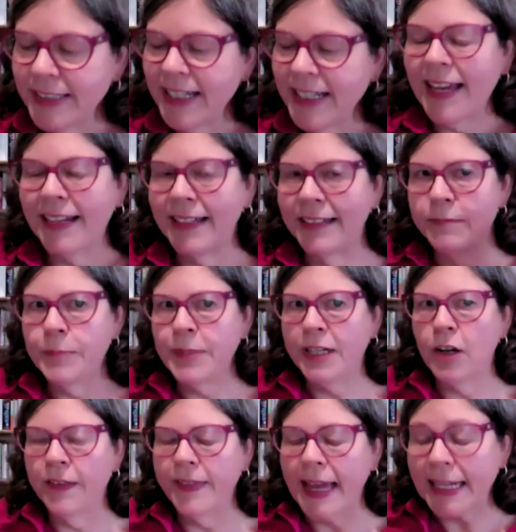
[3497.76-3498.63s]
hadn't
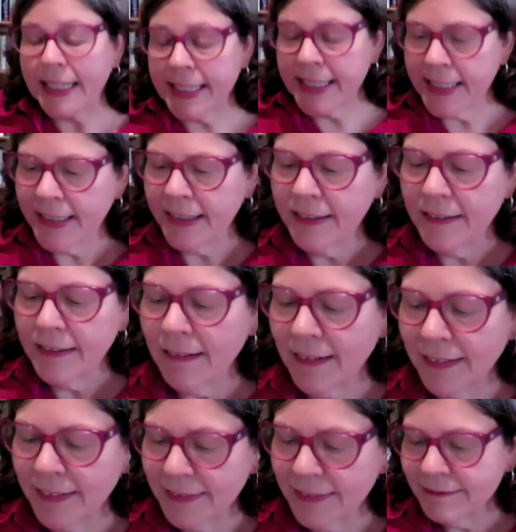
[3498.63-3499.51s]
been all that keen
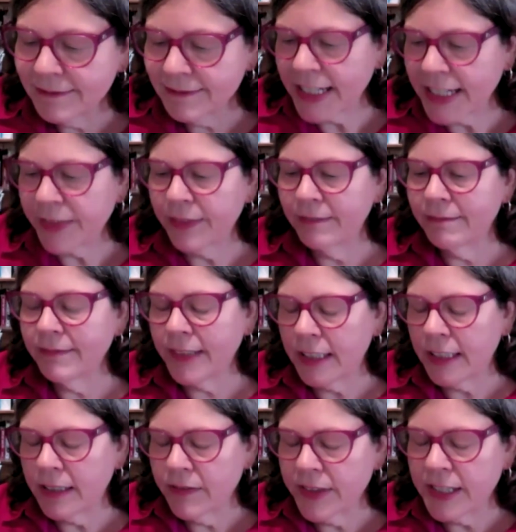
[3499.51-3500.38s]
on a uh,
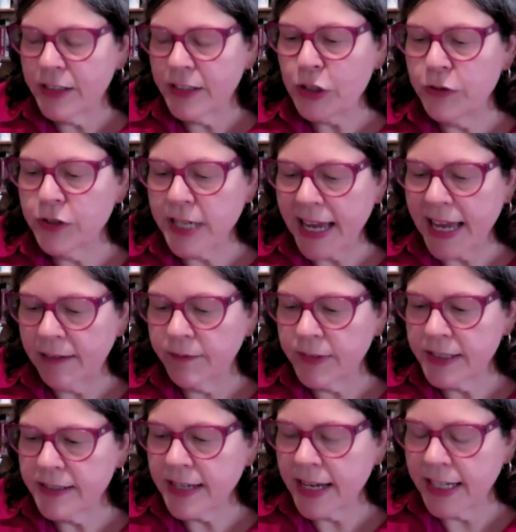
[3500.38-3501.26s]
you know this huge
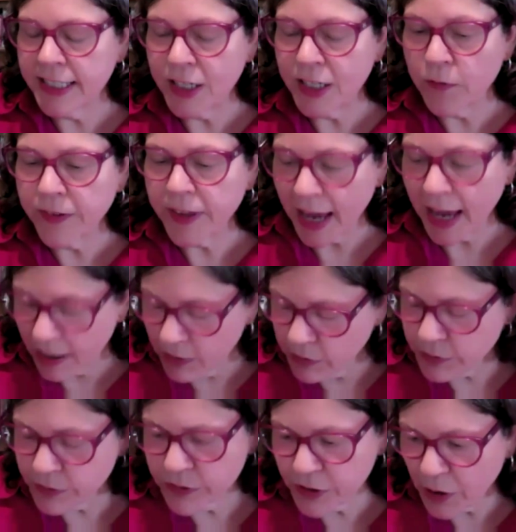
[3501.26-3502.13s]
canvas taking over the
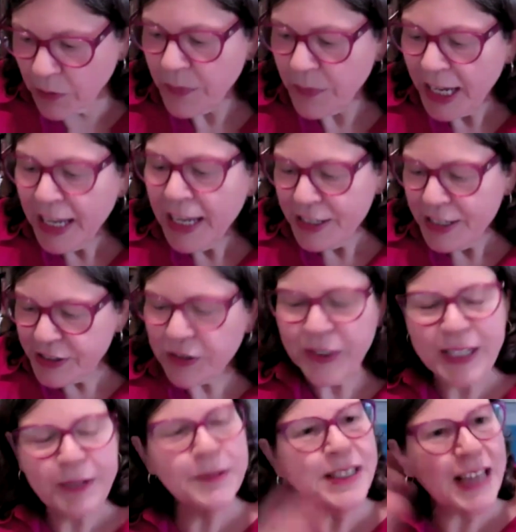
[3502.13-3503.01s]
house so
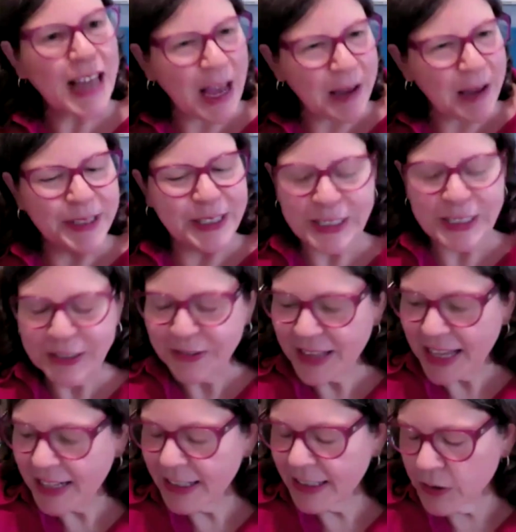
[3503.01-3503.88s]
so he was happy to do
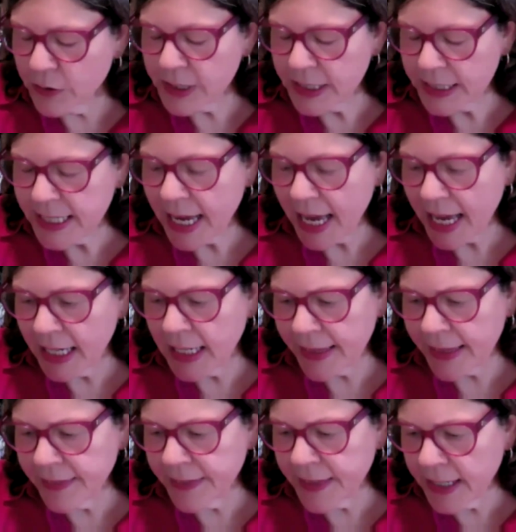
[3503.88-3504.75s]
that at oca
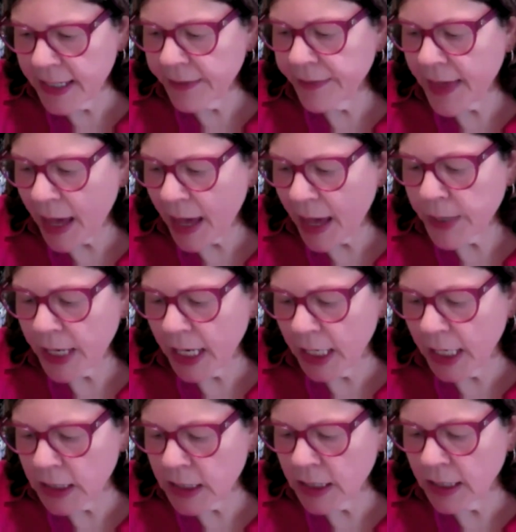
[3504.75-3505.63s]
and i think that
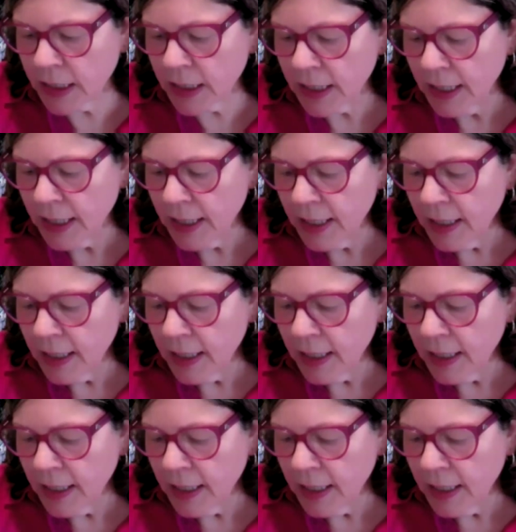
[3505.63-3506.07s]
painting